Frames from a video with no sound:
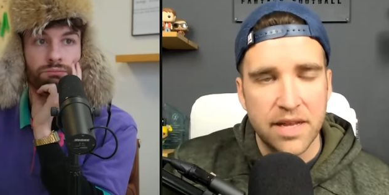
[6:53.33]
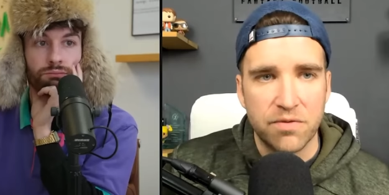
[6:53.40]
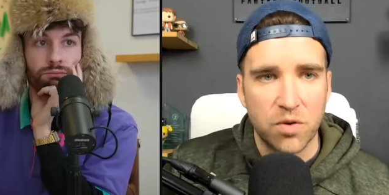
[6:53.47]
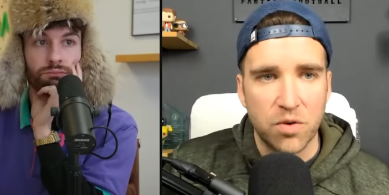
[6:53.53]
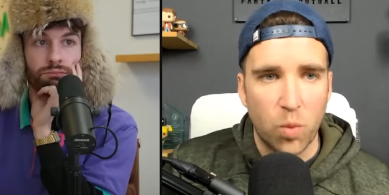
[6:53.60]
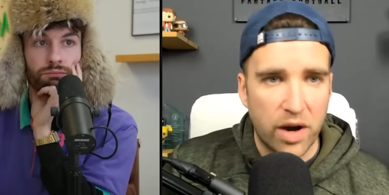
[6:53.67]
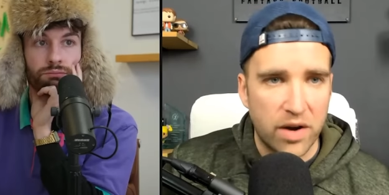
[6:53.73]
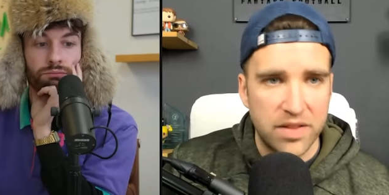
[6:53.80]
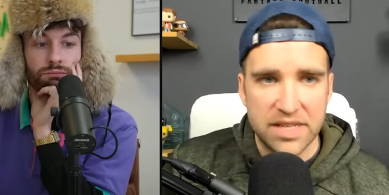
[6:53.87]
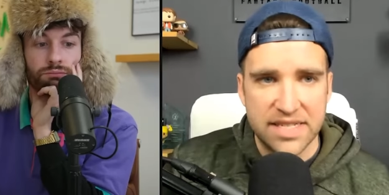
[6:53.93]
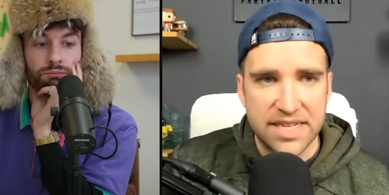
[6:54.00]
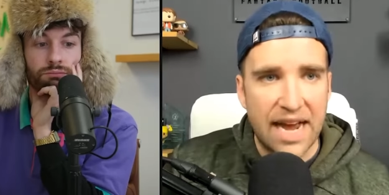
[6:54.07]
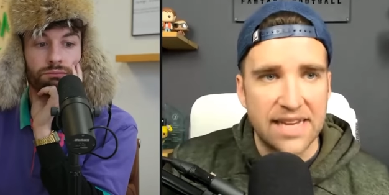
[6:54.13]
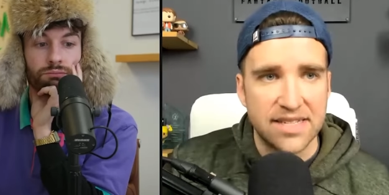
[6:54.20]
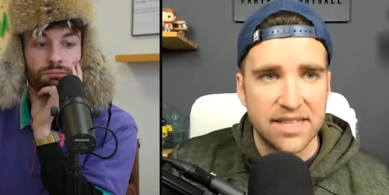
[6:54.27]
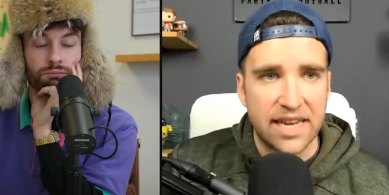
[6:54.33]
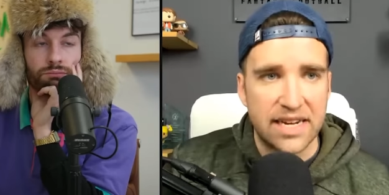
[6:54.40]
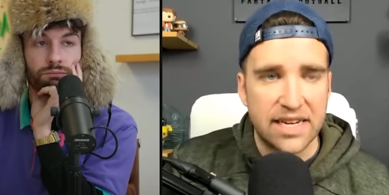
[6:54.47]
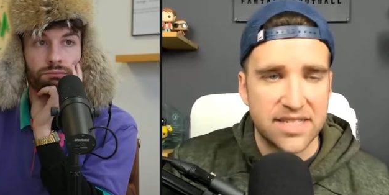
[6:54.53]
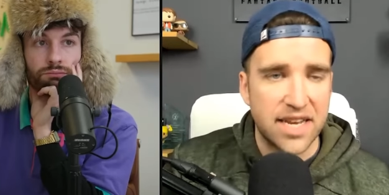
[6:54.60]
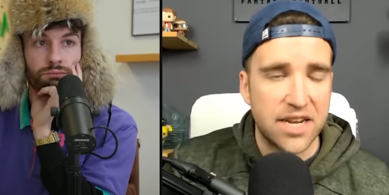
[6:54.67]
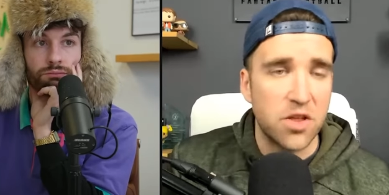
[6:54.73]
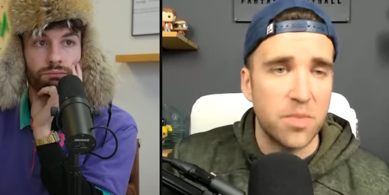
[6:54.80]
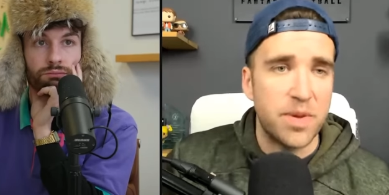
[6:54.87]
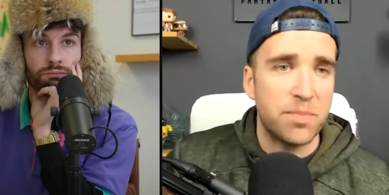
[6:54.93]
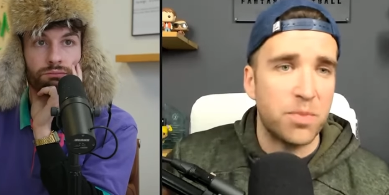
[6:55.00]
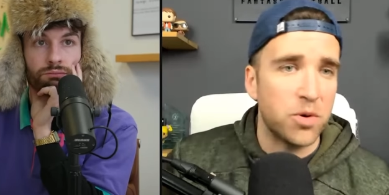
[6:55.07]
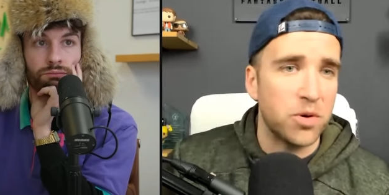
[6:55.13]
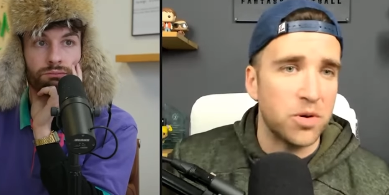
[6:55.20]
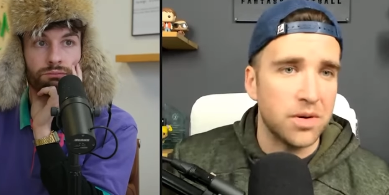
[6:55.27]
Speaker 1: for where these guys landing. Because I know that
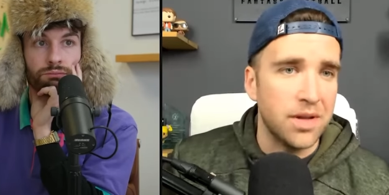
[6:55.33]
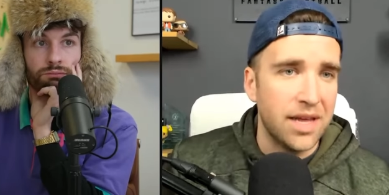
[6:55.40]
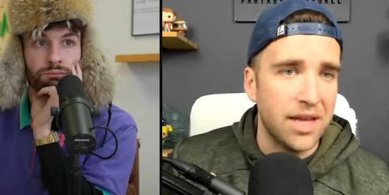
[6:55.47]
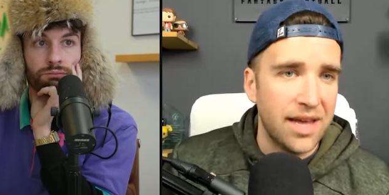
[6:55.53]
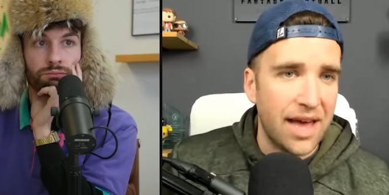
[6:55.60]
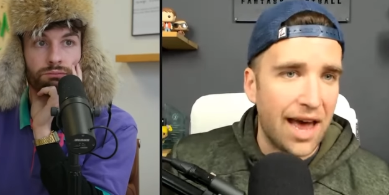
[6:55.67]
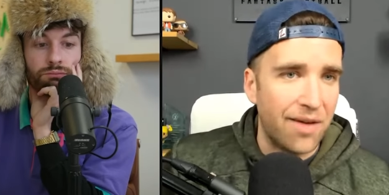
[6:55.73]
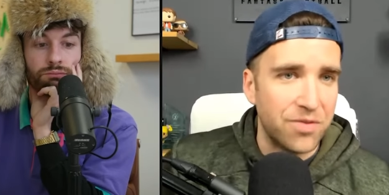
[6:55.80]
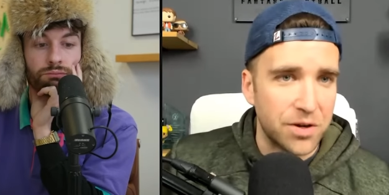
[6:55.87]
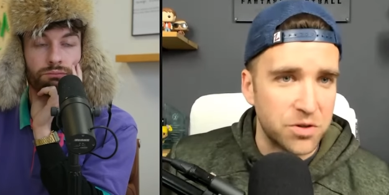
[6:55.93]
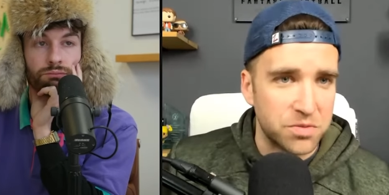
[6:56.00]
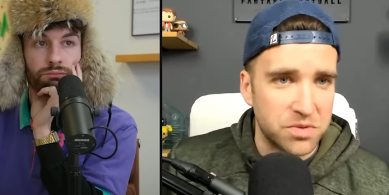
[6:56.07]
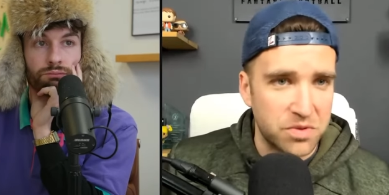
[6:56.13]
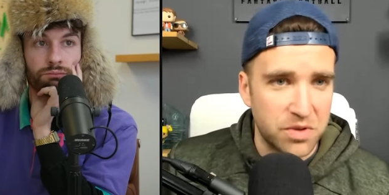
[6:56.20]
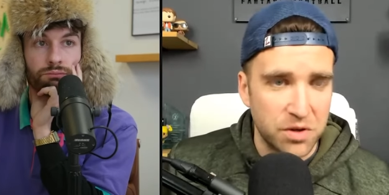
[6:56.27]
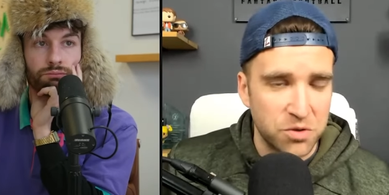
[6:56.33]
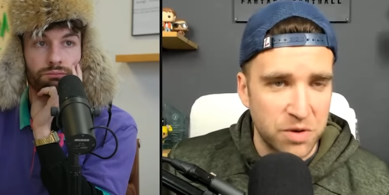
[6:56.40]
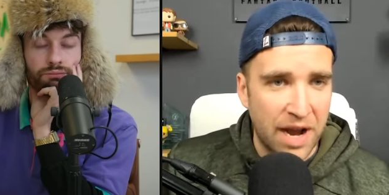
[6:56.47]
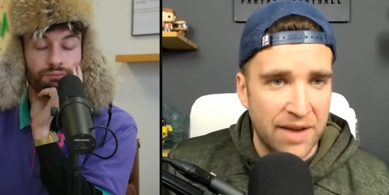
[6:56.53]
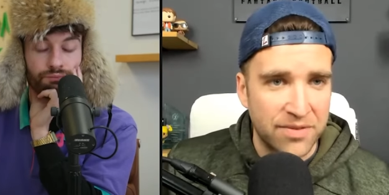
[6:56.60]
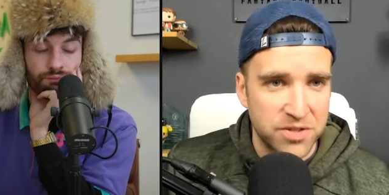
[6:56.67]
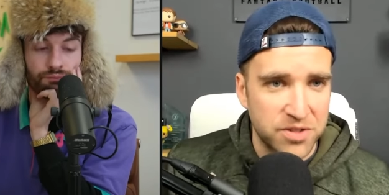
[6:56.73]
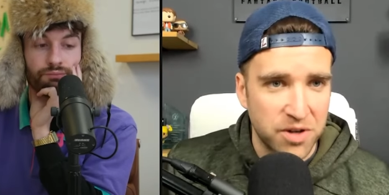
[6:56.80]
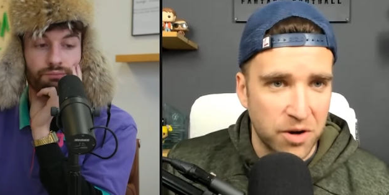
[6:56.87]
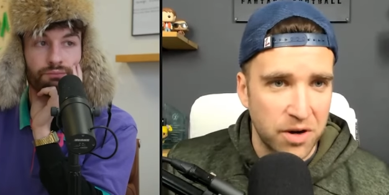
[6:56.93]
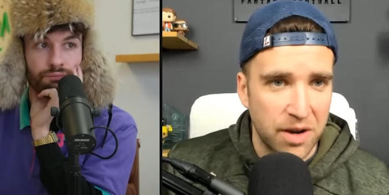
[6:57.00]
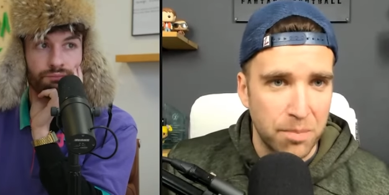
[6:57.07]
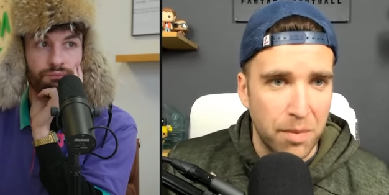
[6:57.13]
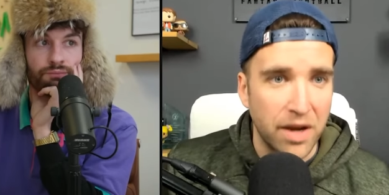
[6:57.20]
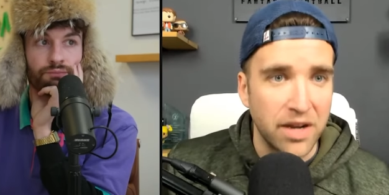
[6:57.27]
people have their their draft start
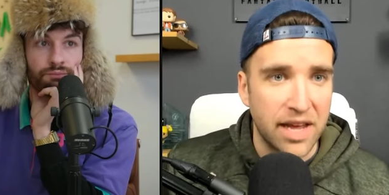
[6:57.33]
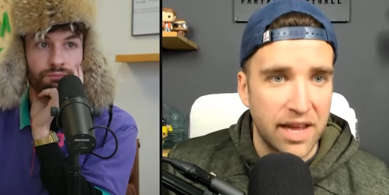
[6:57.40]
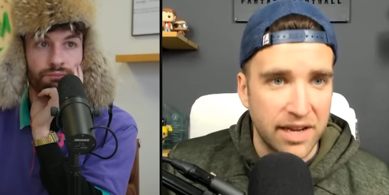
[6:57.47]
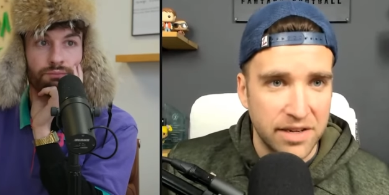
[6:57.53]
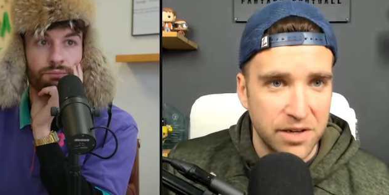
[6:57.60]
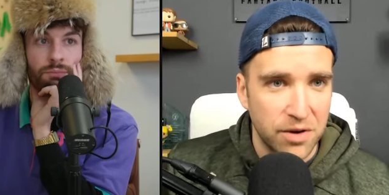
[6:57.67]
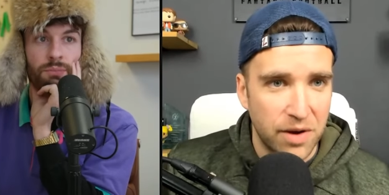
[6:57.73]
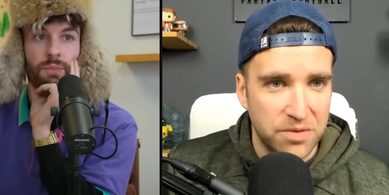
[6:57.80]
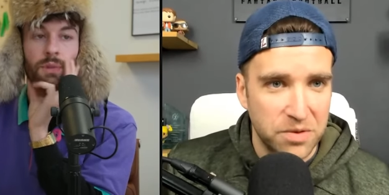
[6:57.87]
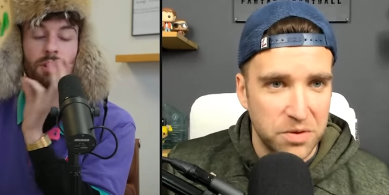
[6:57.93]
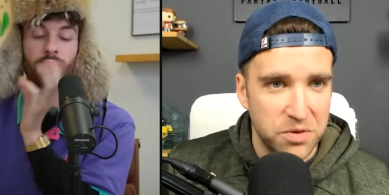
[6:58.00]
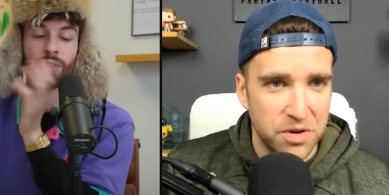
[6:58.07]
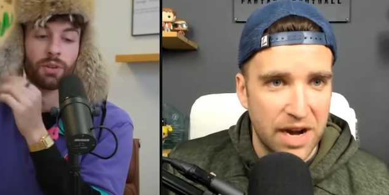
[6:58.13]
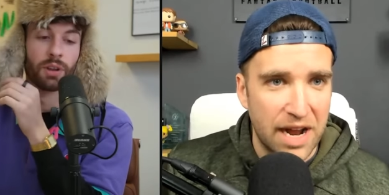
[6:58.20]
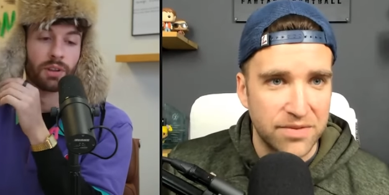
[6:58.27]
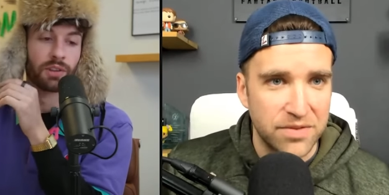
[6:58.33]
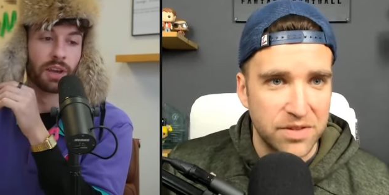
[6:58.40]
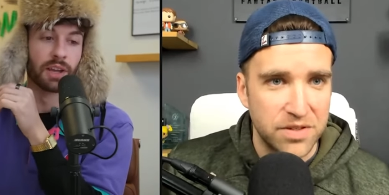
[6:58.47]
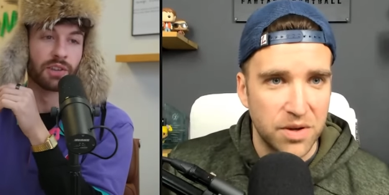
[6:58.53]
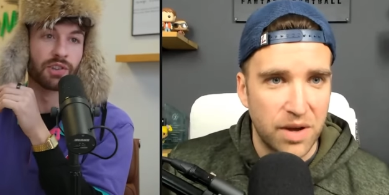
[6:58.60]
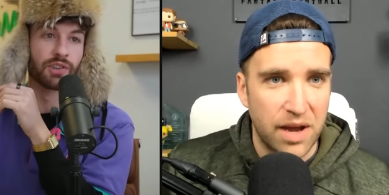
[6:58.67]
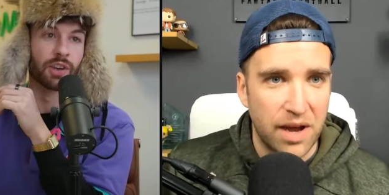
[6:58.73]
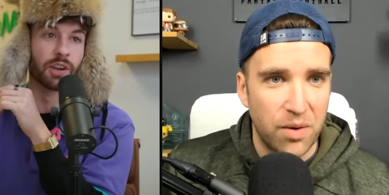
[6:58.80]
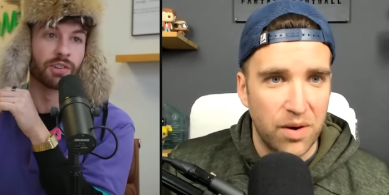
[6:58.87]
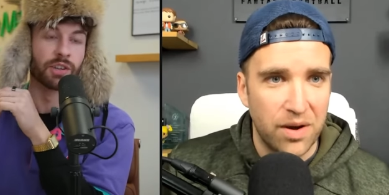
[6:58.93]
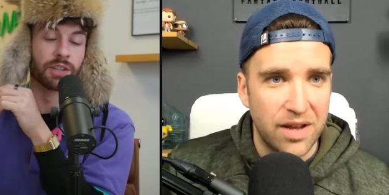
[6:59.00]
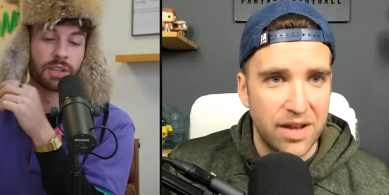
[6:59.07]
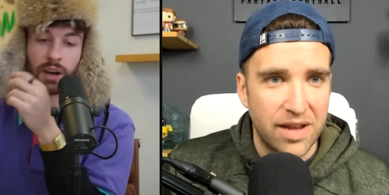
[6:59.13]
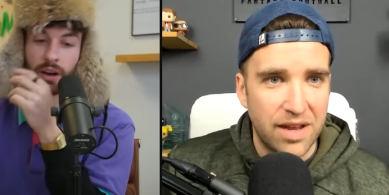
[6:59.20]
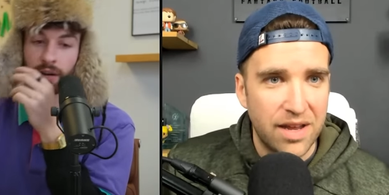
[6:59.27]
on Monday, you know, after Dude, the draft. It's, it's so such I,
Speaker 2: a
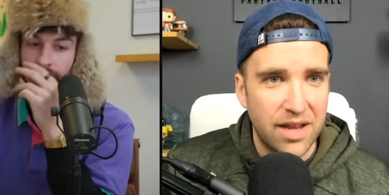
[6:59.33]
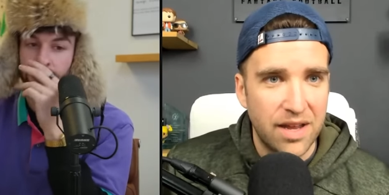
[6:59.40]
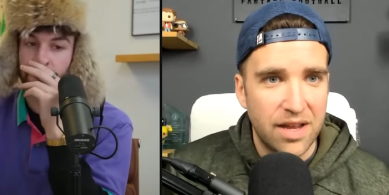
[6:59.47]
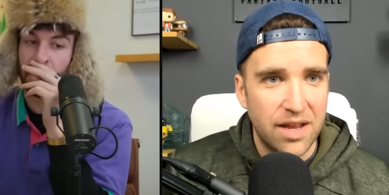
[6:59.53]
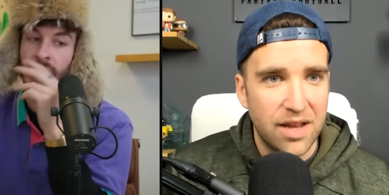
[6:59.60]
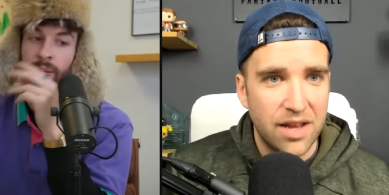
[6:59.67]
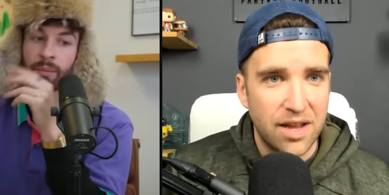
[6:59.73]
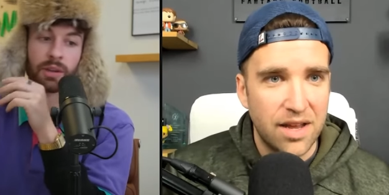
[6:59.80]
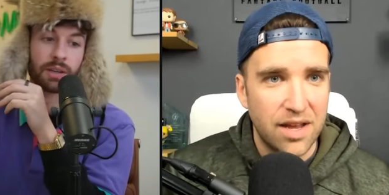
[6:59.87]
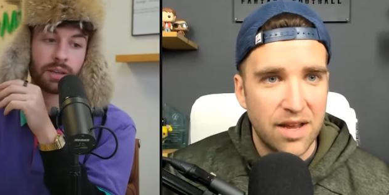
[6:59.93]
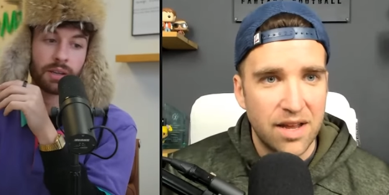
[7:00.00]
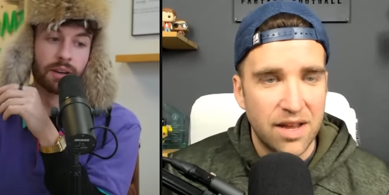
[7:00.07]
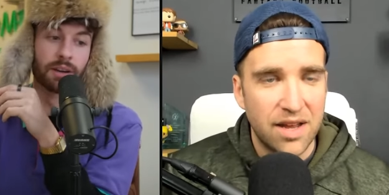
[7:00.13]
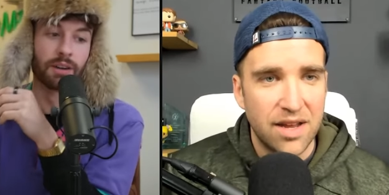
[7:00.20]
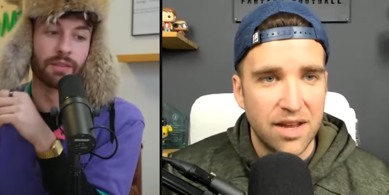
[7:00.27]
tough time of the year if